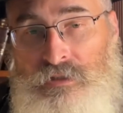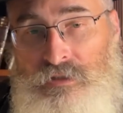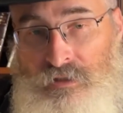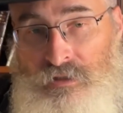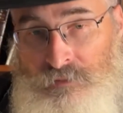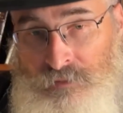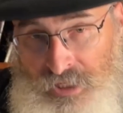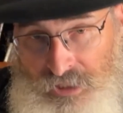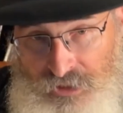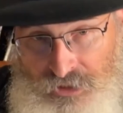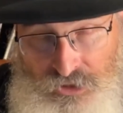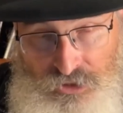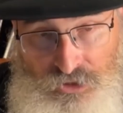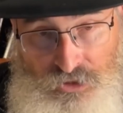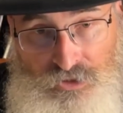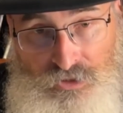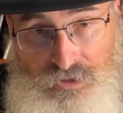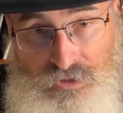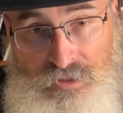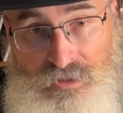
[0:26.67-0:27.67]
to make
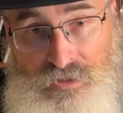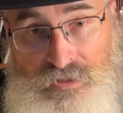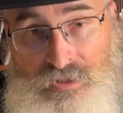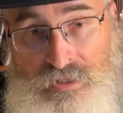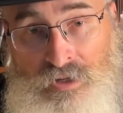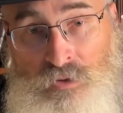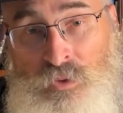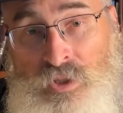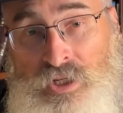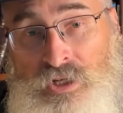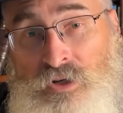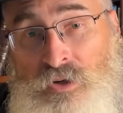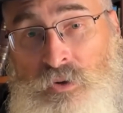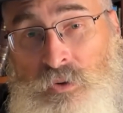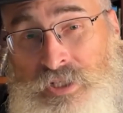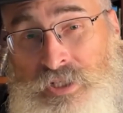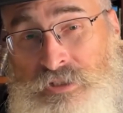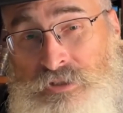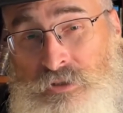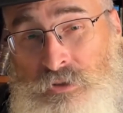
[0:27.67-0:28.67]
sure that we are
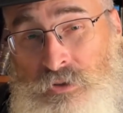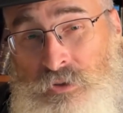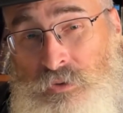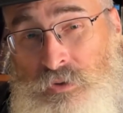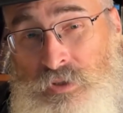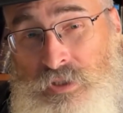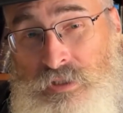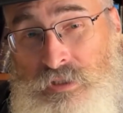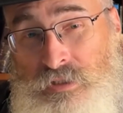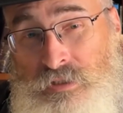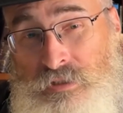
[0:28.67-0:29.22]
going to